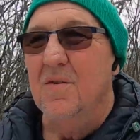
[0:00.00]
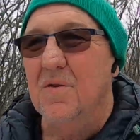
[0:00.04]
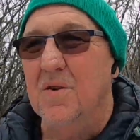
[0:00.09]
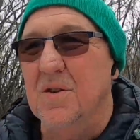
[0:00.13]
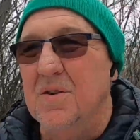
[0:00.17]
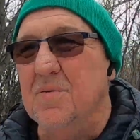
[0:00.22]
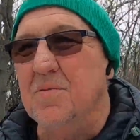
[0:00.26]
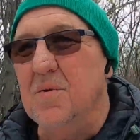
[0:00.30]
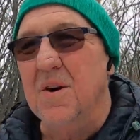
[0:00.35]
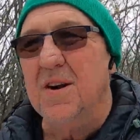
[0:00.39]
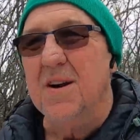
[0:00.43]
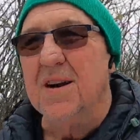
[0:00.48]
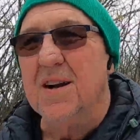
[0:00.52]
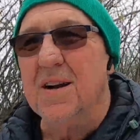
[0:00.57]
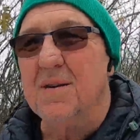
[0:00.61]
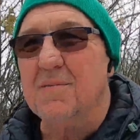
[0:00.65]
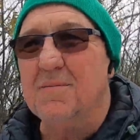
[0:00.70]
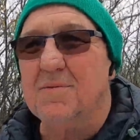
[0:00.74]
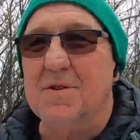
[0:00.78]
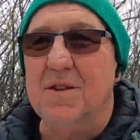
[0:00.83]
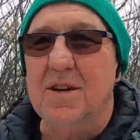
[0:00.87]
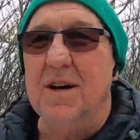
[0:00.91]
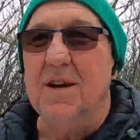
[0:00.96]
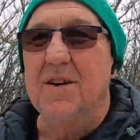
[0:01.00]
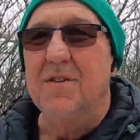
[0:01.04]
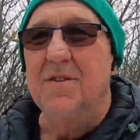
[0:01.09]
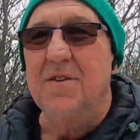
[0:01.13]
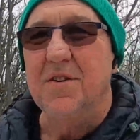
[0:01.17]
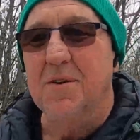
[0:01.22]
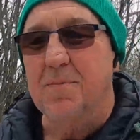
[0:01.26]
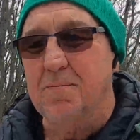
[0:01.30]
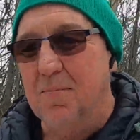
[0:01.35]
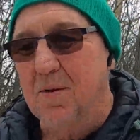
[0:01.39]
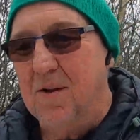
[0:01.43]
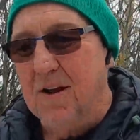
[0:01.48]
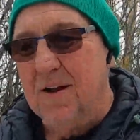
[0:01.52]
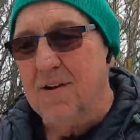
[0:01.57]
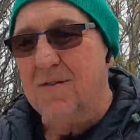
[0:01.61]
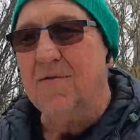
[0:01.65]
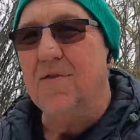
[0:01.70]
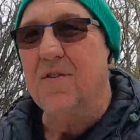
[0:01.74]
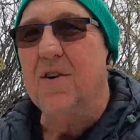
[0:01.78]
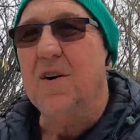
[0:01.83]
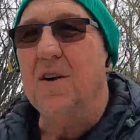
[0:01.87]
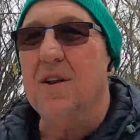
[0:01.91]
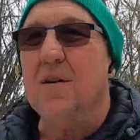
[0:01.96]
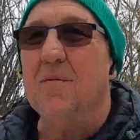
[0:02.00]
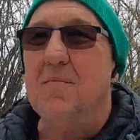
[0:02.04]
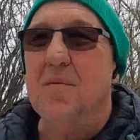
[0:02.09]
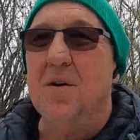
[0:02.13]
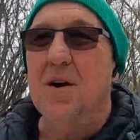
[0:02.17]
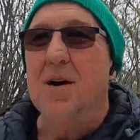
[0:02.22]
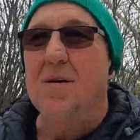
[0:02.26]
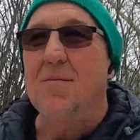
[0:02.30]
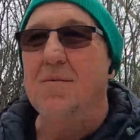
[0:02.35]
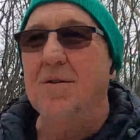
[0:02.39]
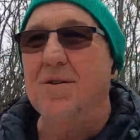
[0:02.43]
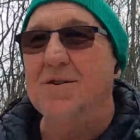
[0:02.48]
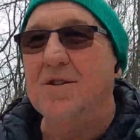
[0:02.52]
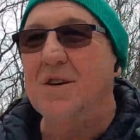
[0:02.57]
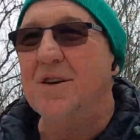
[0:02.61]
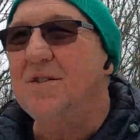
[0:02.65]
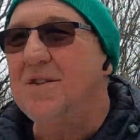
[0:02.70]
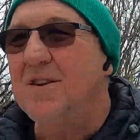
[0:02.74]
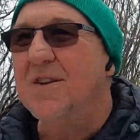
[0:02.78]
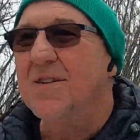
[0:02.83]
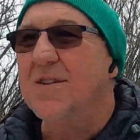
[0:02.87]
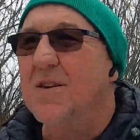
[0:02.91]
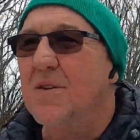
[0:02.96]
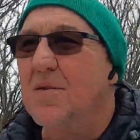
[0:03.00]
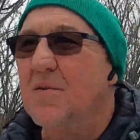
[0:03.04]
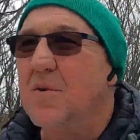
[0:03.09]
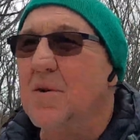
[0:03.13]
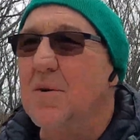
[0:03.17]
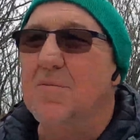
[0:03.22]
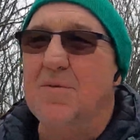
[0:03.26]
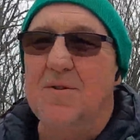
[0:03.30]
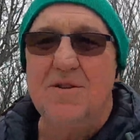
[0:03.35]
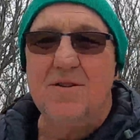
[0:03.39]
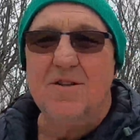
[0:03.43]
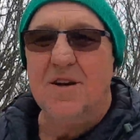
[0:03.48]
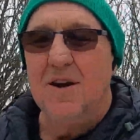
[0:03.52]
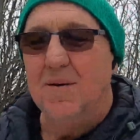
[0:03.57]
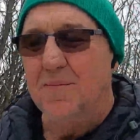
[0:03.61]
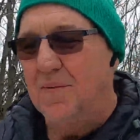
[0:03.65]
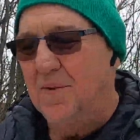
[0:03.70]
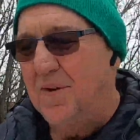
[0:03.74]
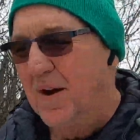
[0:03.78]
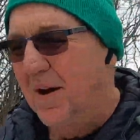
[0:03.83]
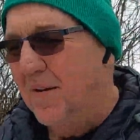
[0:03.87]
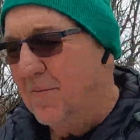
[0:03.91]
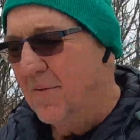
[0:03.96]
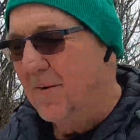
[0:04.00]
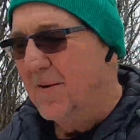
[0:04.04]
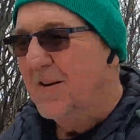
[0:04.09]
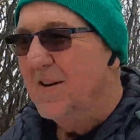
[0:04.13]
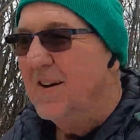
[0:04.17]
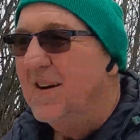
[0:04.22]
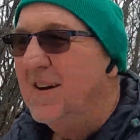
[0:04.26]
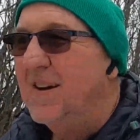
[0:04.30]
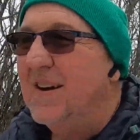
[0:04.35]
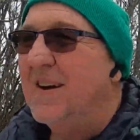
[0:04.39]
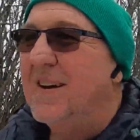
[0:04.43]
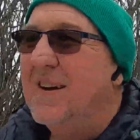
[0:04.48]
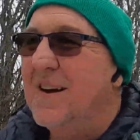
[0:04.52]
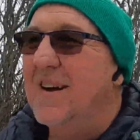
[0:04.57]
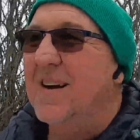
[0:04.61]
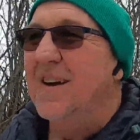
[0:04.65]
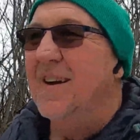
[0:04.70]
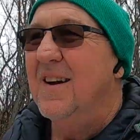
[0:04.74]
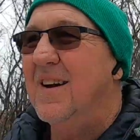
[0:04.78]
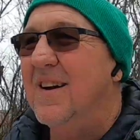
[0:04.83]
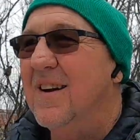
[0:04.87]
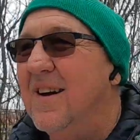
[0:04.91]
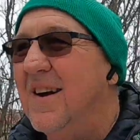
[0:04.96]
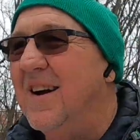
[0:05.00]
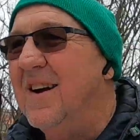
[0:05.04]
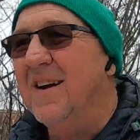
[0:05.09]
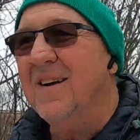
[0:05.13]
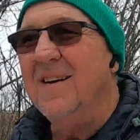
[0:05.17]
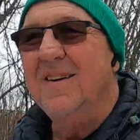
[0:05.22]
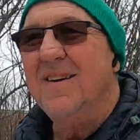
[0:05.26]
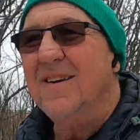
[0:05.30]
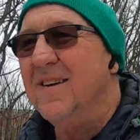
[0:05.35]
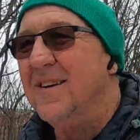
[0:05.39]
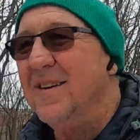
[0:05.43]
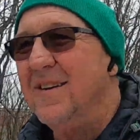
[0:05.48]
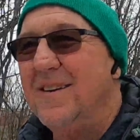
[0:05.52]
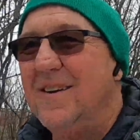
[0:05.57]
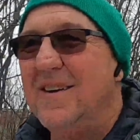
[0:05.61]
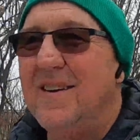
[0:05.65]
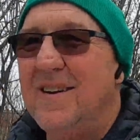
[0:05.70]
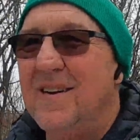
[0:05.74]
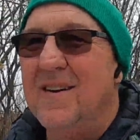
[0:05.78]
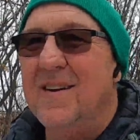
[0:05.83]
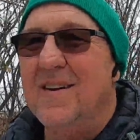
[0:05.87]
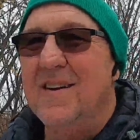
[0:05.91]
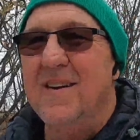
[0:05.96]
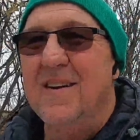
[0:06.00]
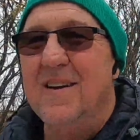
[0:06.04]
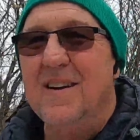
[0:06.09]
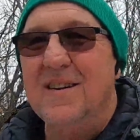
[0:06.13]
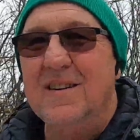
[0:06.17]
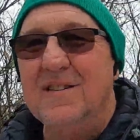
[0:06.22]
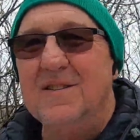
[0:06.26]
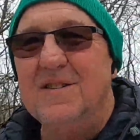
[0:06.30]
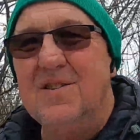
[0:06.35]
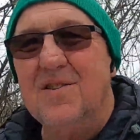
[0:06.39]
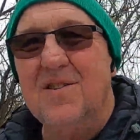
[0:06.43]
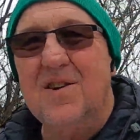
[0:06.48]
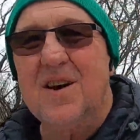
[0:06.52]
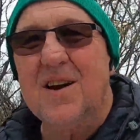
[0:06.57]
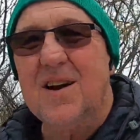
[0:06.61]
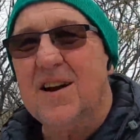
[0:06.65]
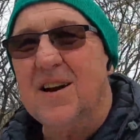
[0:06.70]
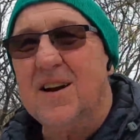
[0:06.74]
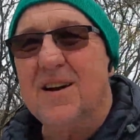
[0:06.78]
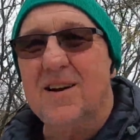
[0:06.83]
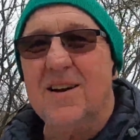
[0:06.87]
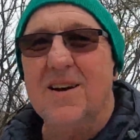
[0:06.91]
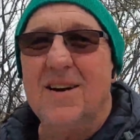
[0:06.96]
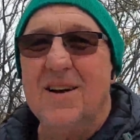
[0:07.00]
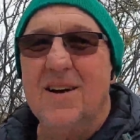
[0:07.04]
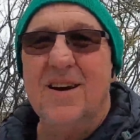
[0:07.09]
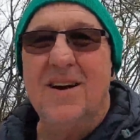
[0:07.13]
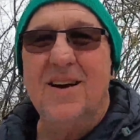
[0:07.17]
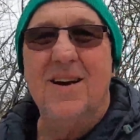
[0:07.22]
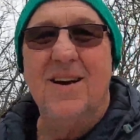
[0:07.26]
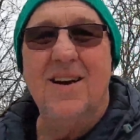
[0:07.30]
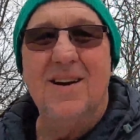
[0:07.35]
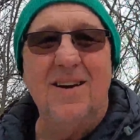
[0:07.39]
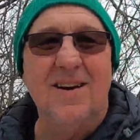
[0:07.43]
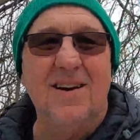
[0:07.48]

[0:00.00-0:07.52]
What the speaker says: Which, when it comes down to playing for all the marbles, I think they will be stepping up. And sorry, Calgary.